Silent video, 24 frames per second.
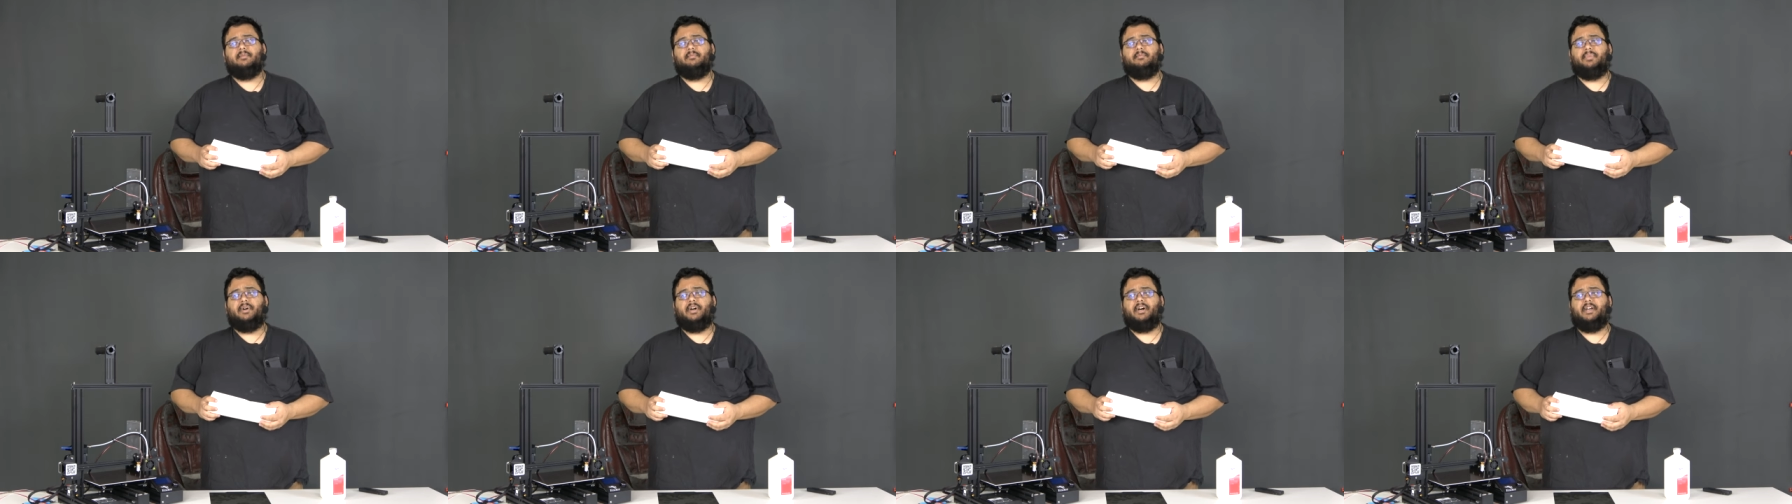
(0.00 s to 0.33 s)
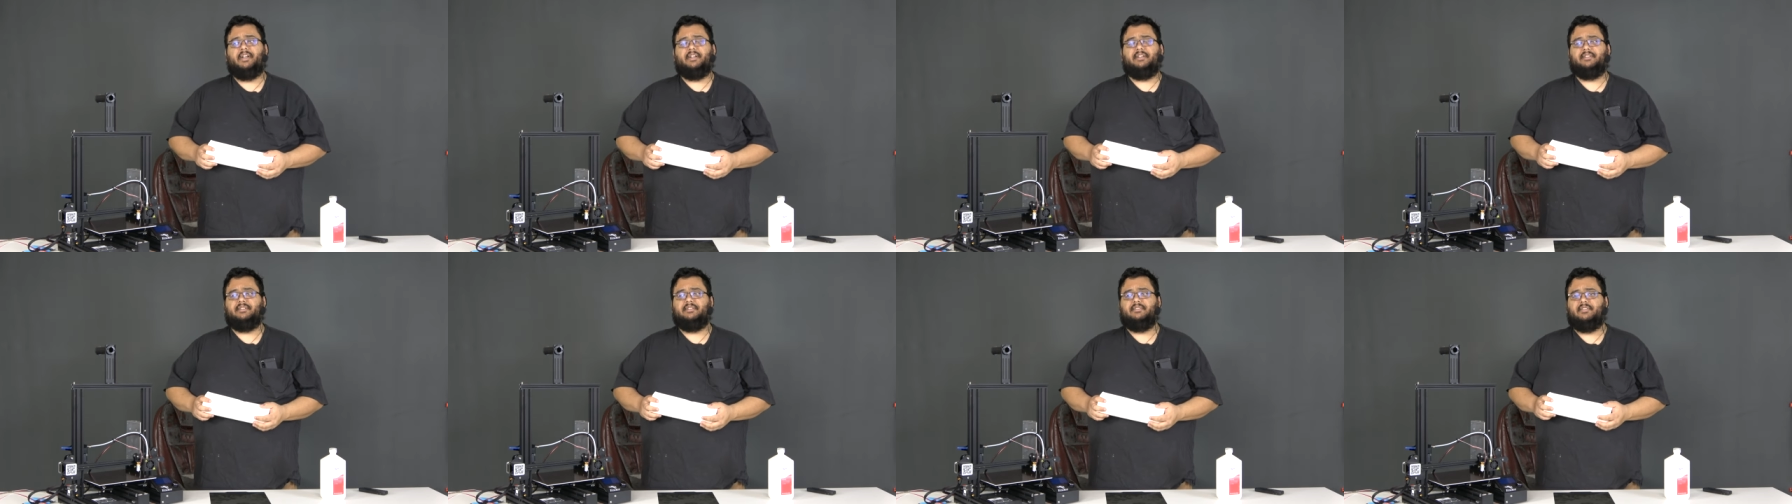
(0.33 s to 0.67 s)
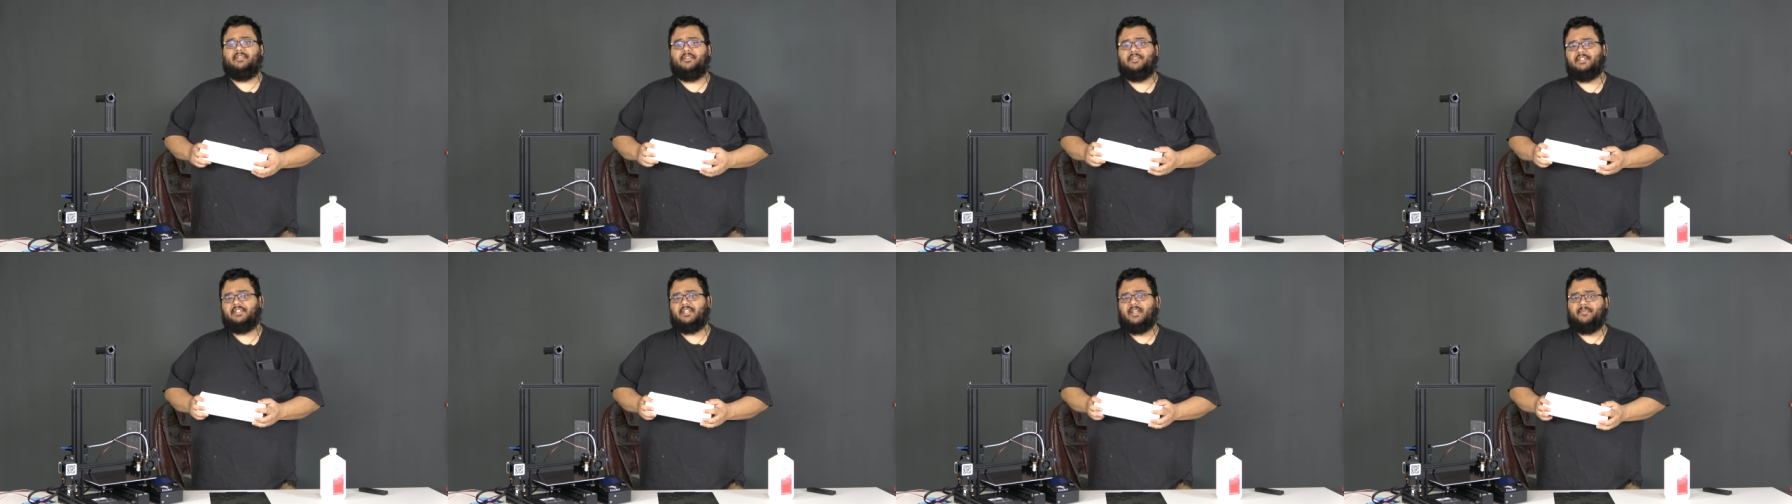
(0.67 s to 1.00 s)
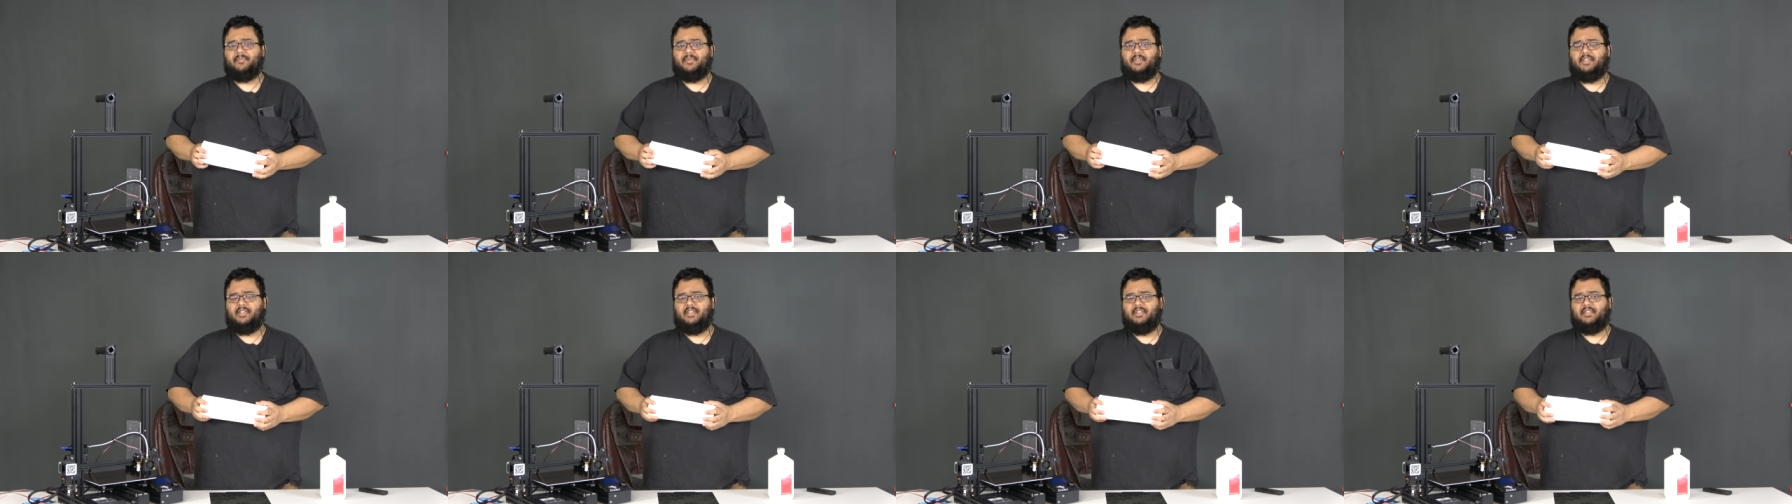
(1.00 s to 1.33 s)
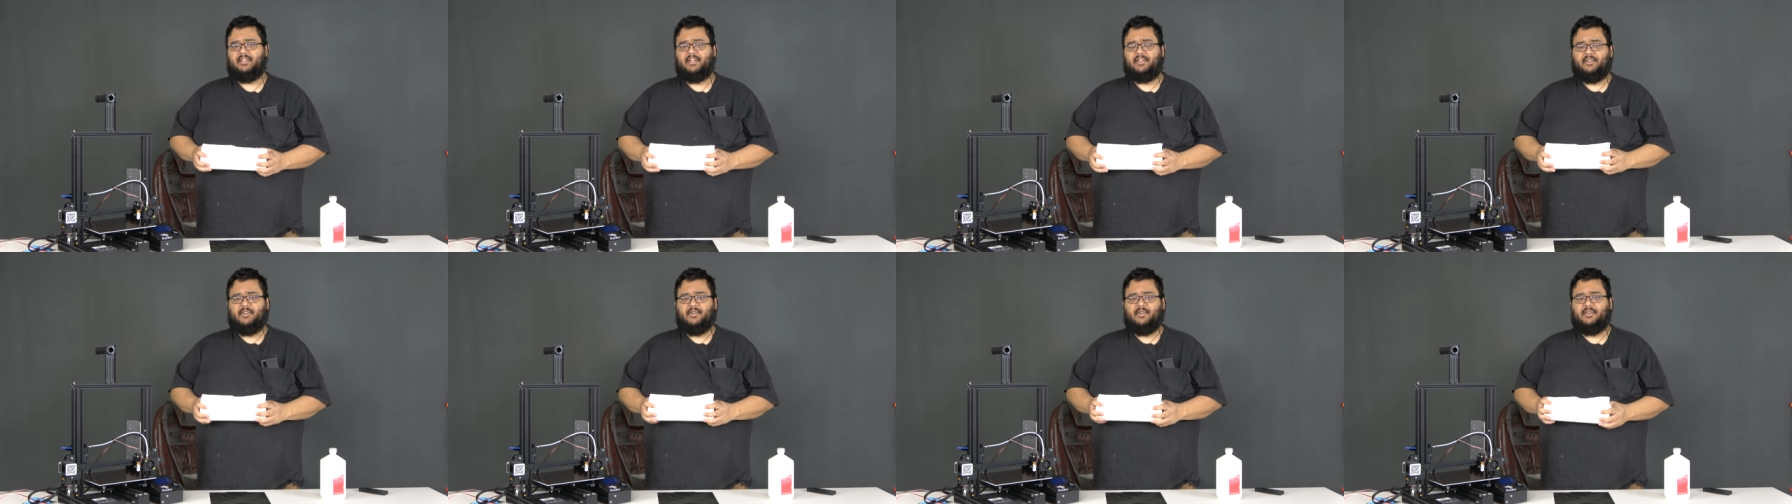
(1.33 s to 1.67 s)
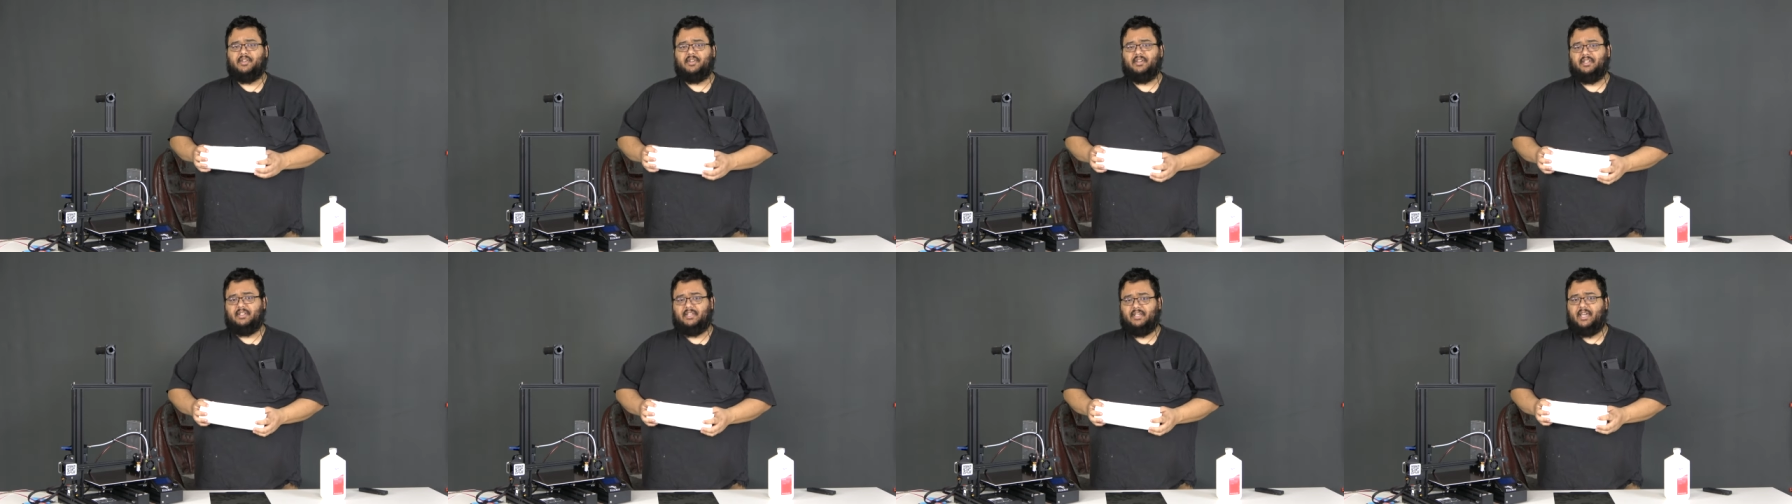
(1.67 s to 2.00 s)
but there's something that you
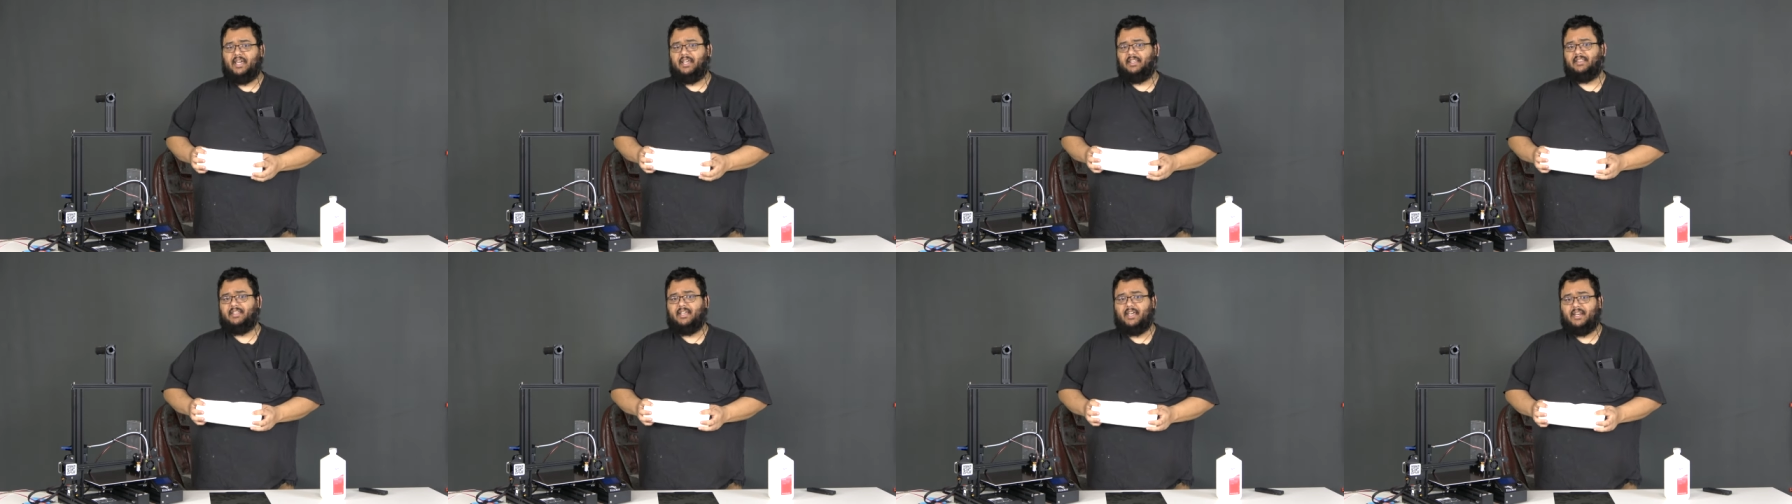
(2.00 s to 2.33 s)
can get